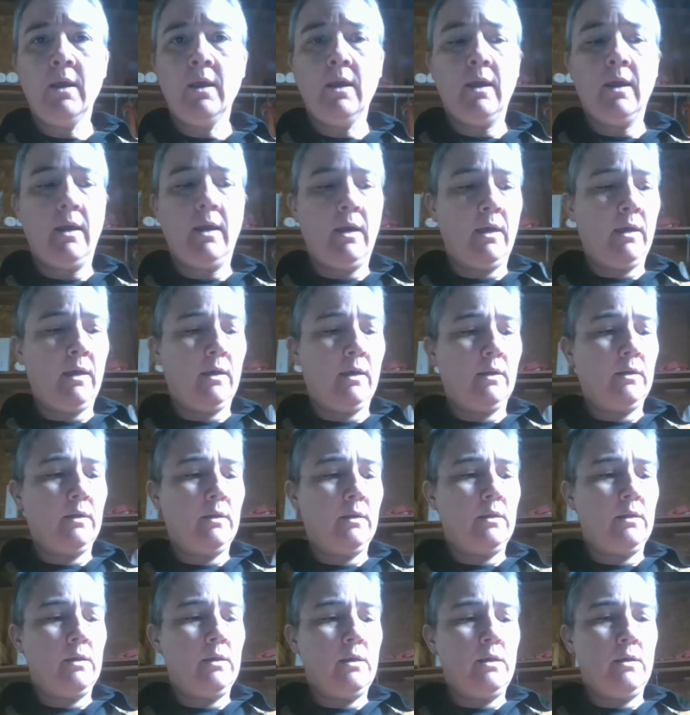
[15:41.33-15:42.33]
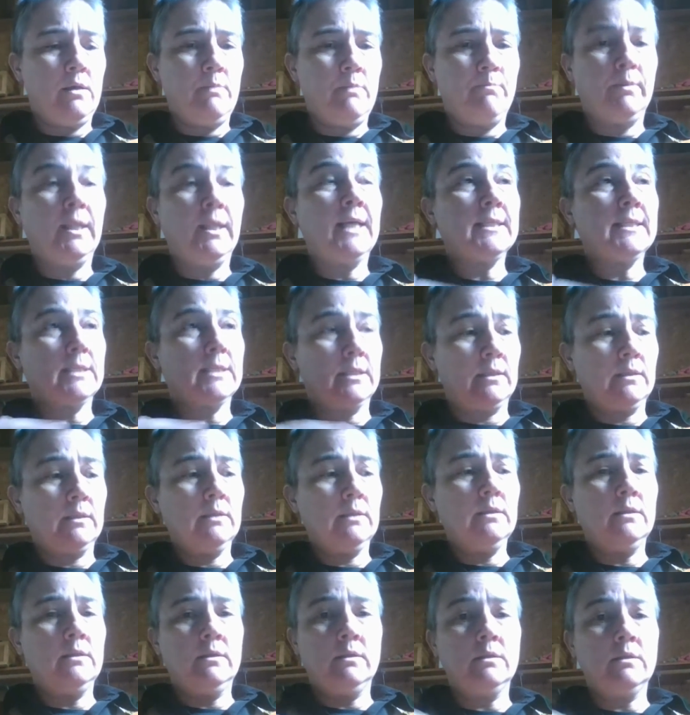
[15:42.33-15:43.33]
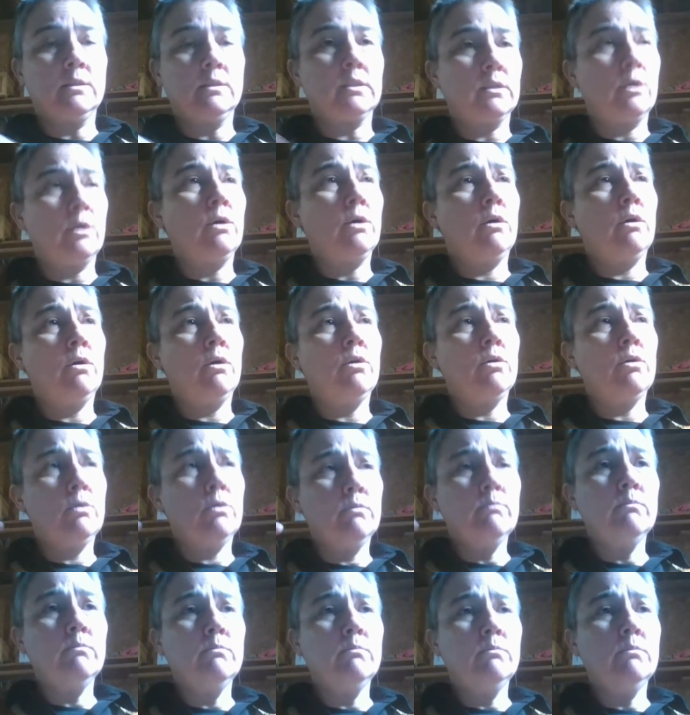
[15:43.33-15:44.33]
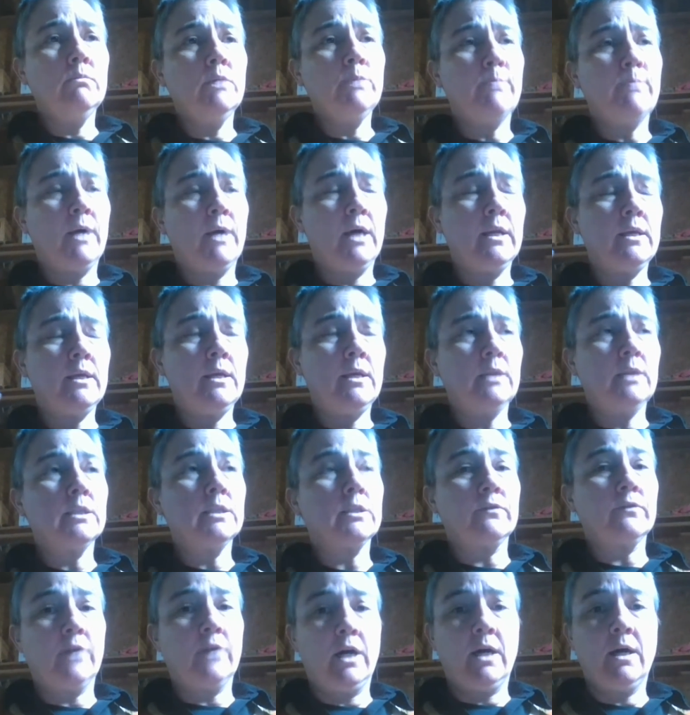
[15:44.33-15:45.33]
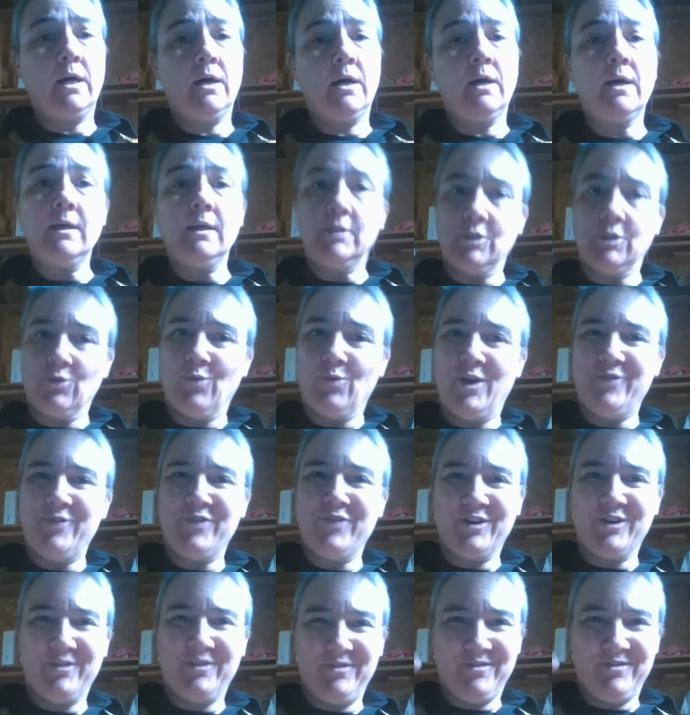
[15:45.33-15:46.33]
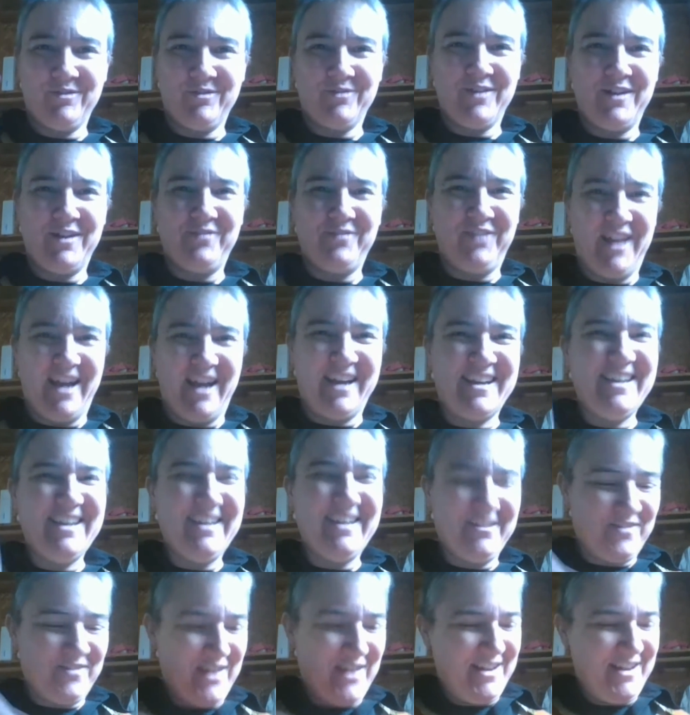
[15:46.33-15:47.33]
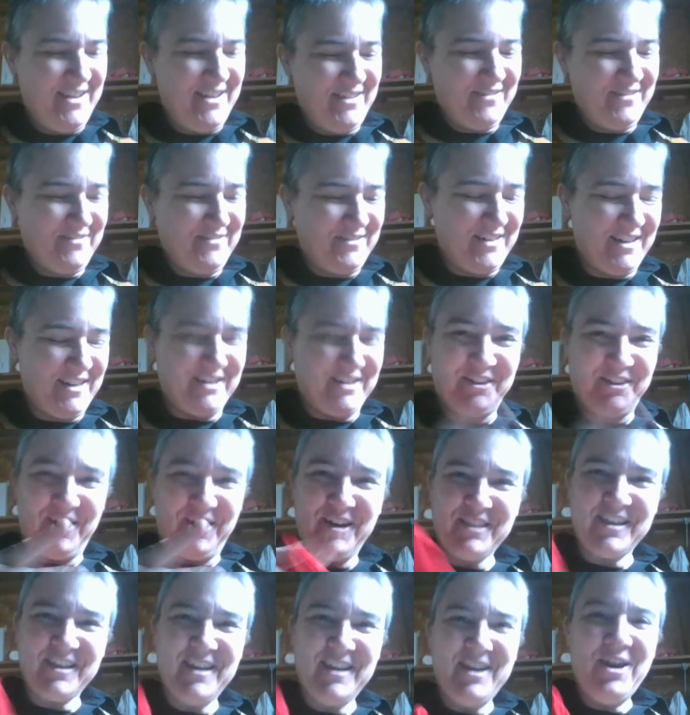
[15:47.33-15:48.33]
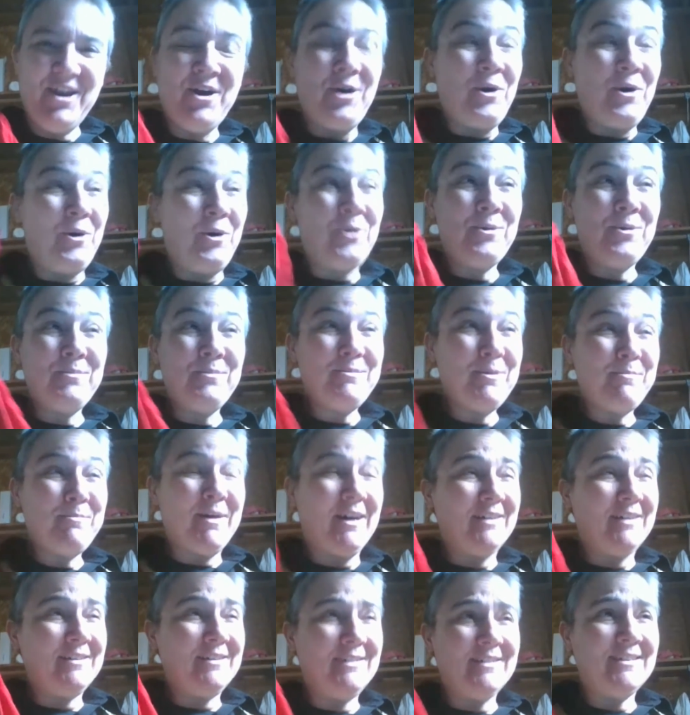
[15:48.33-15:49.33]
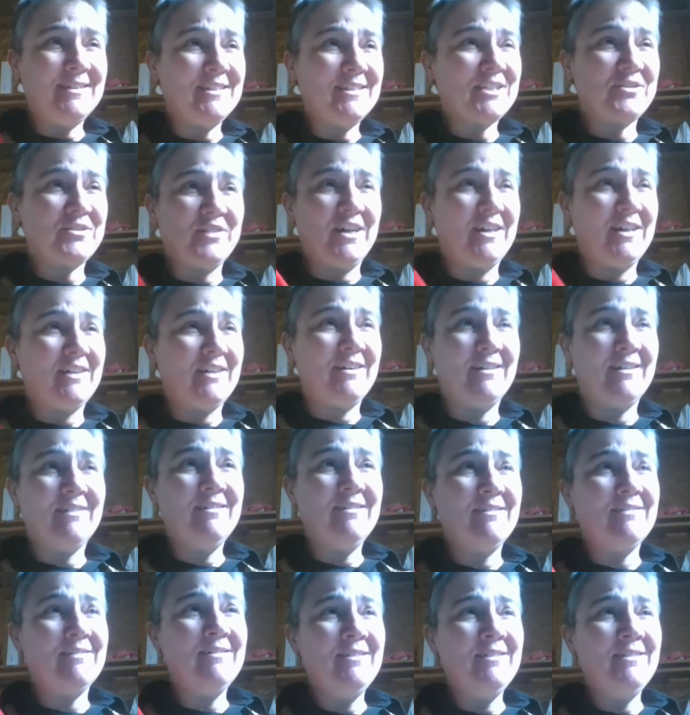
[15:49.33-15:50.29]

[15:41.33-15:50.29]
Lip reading: And the blessing is Om Apaniye Svaha as you're waving the red flag, red cloth. Om Apaniye Svaha,